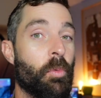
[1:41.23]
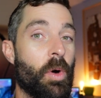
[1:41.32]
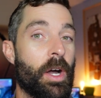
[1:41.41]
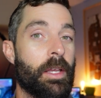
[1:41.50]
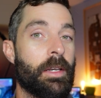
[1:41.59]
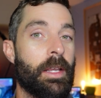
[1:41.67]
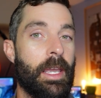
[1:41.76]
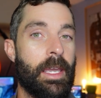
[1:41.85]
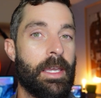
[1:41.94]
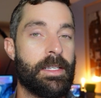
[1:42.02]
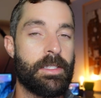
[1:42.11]
one
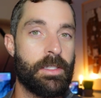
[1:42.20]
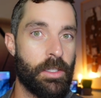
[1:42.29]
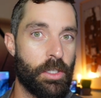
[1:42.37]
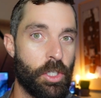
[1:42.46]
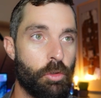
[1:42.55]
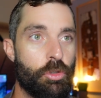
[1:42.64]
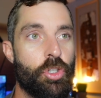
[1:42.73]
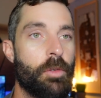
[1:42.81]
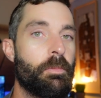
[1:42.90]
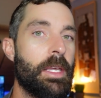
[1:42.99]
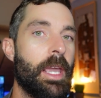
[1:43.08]
is you
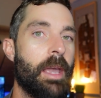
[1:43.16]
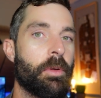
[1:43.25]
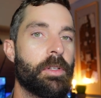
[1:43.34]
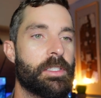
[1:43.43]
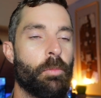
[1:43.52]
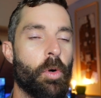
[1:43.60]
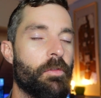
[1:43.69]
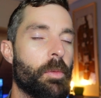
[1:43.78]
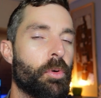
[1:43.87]
should be able, it's more of a